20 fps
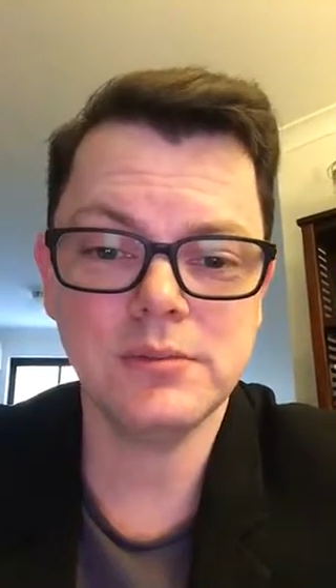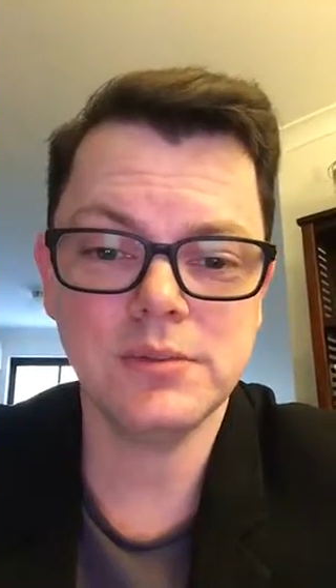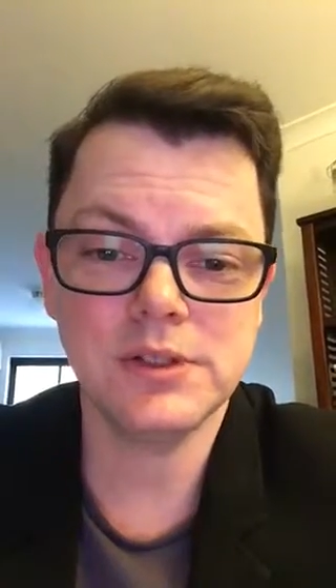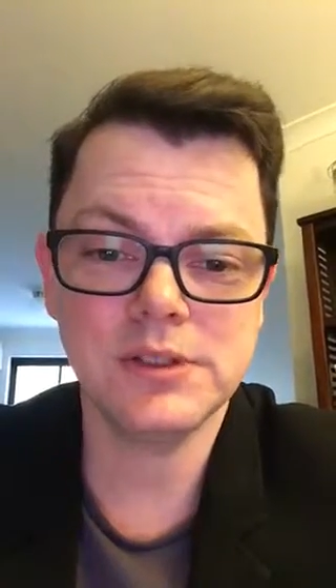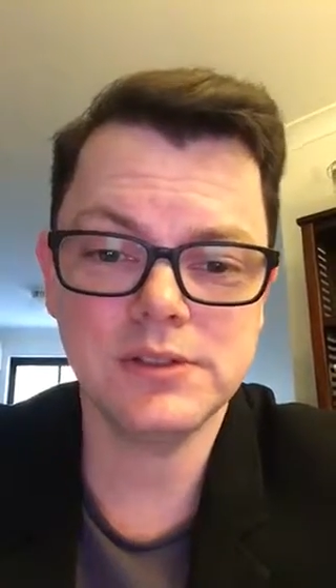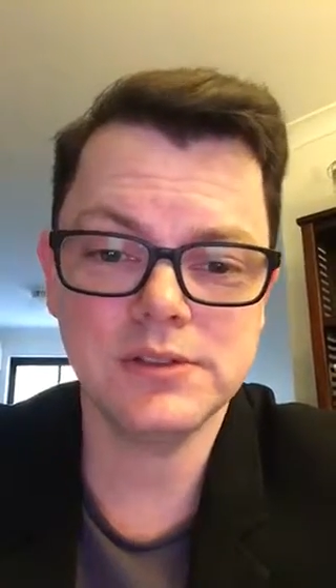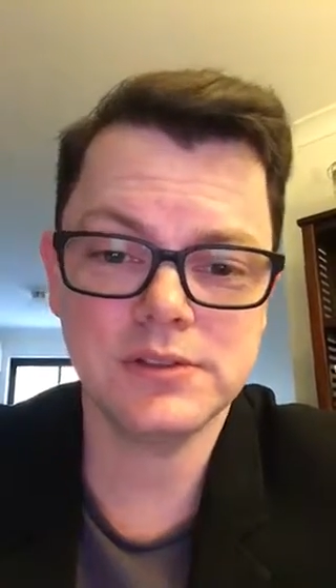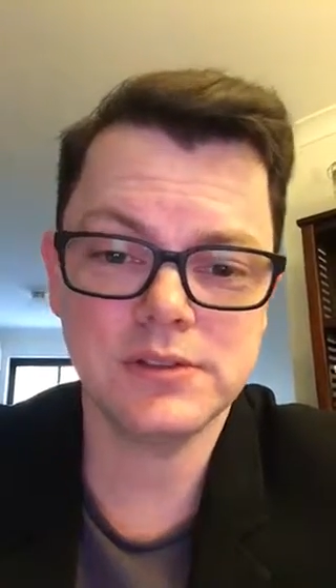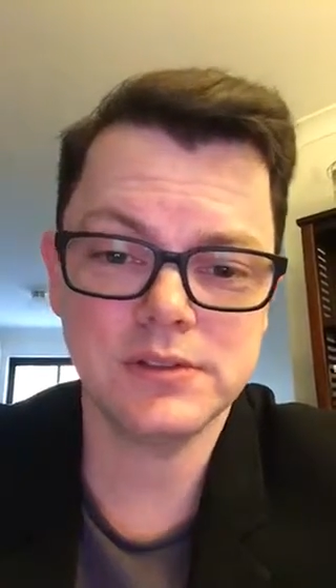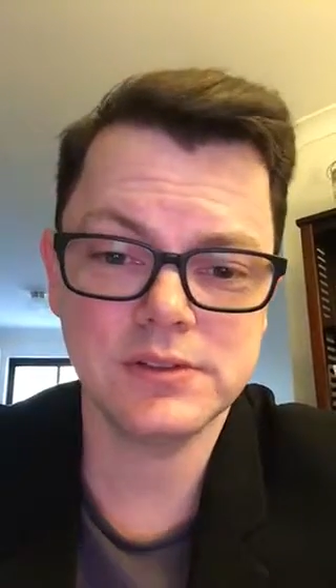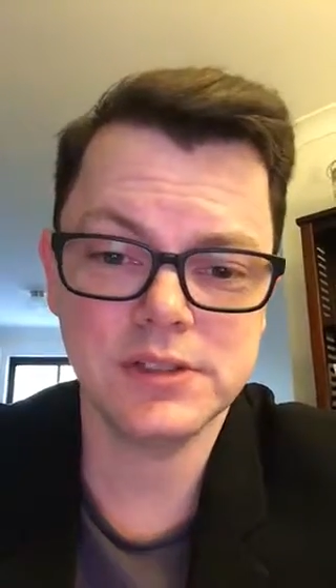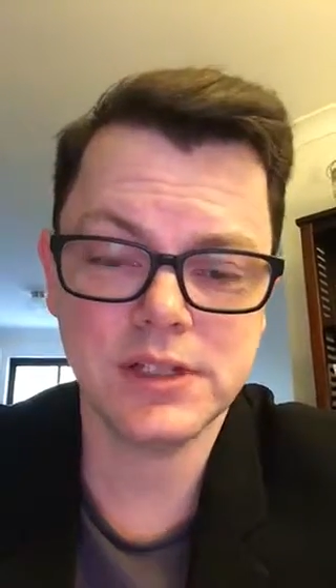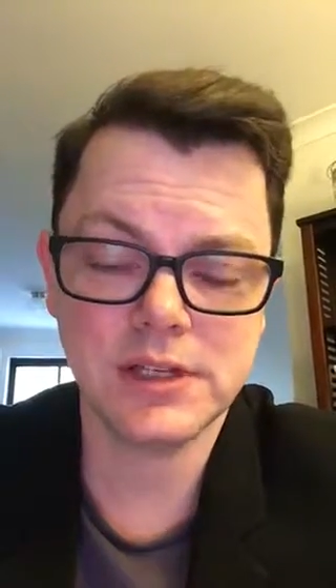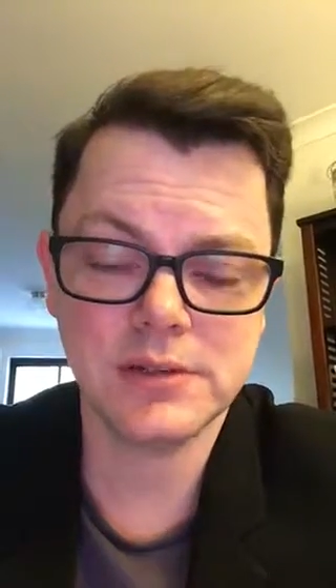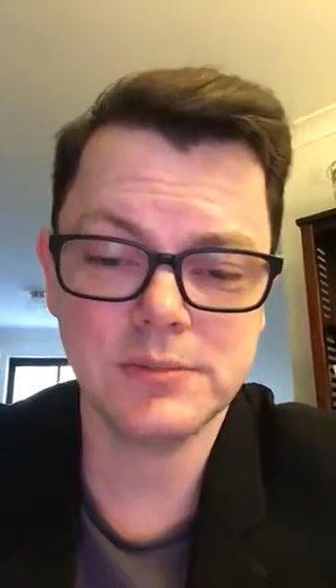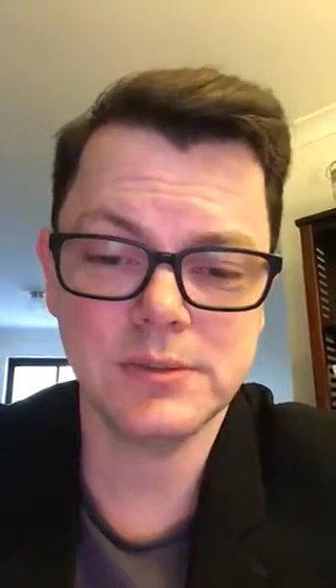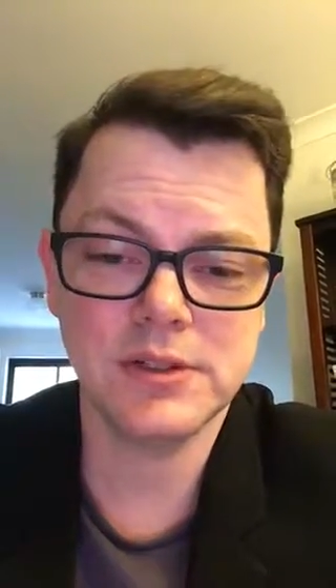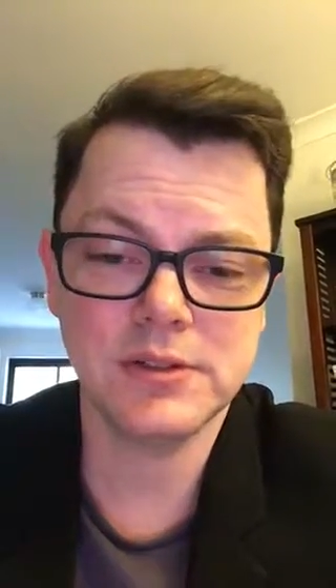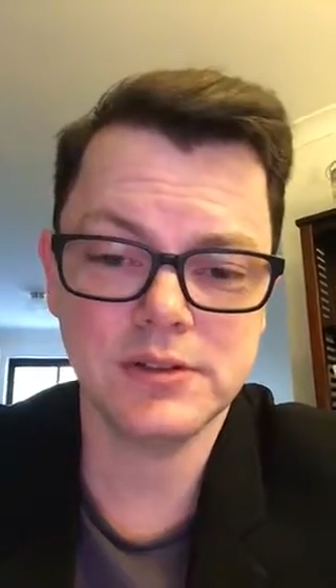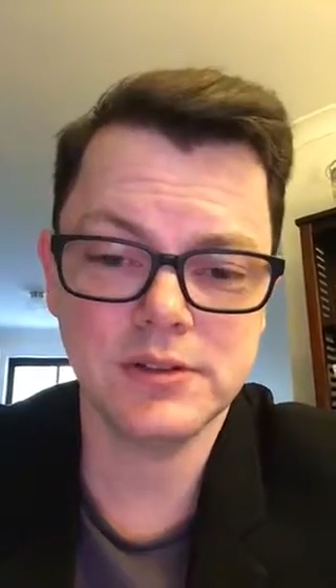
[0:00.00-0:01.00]
please
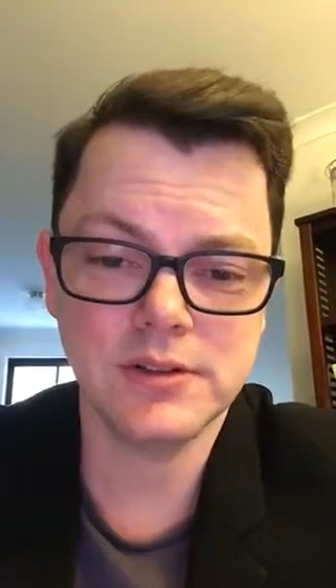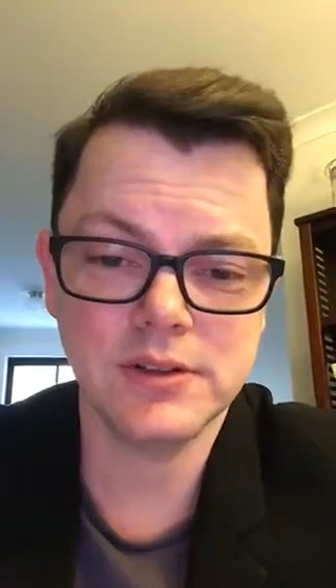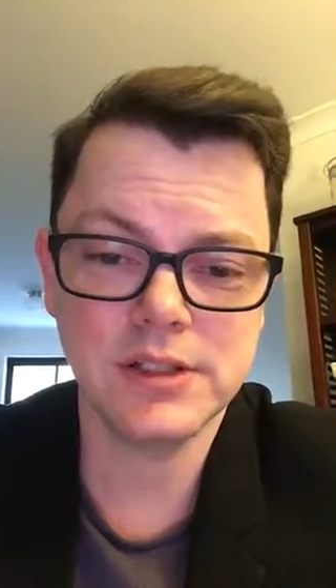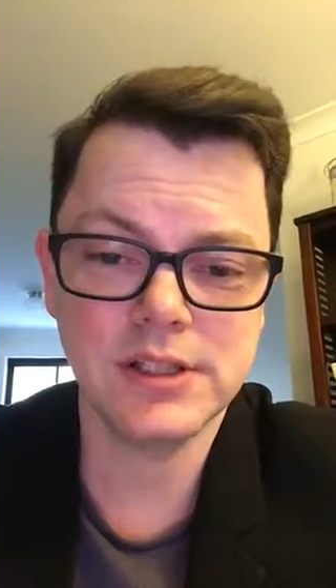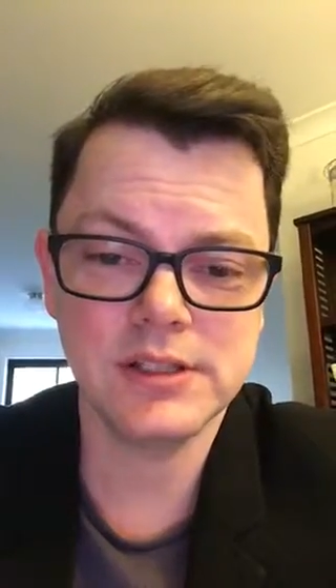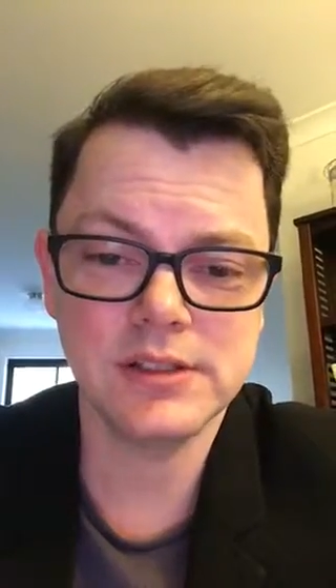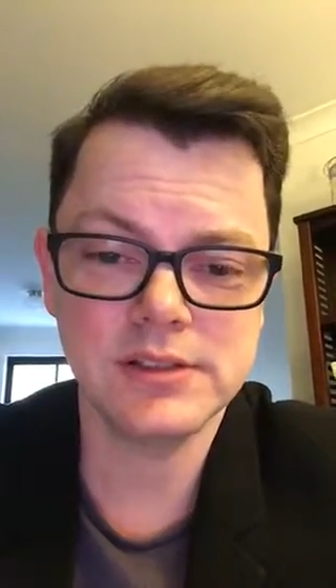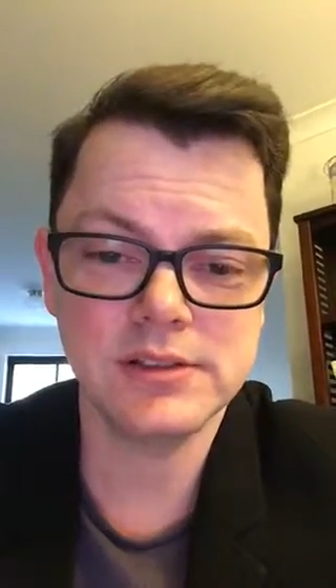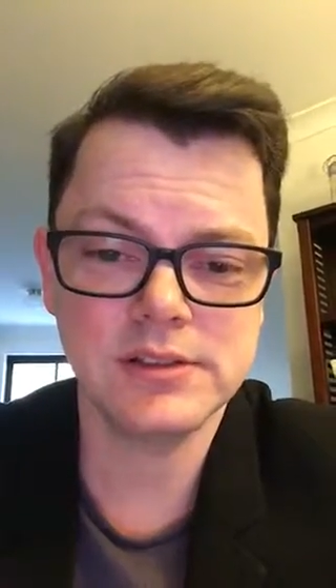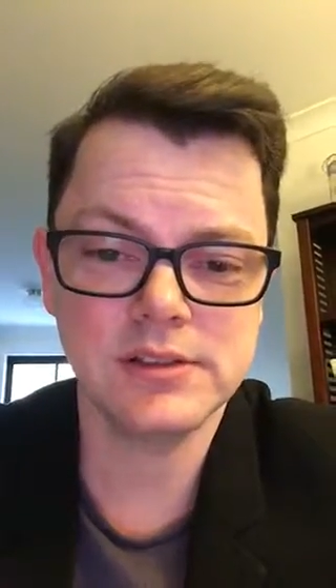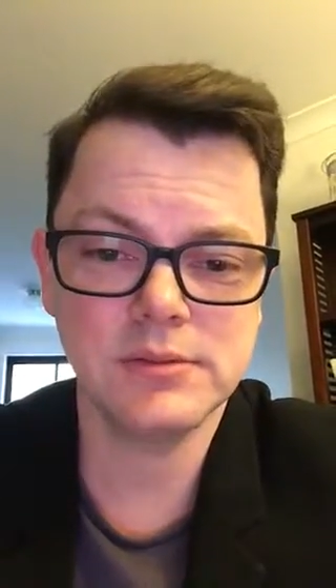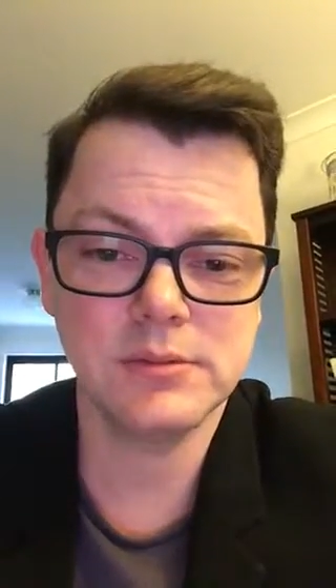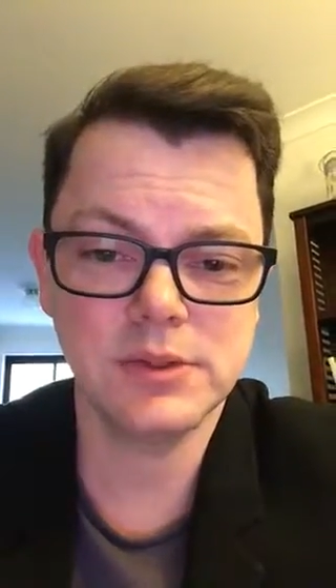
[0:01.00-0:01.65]
contact me on the links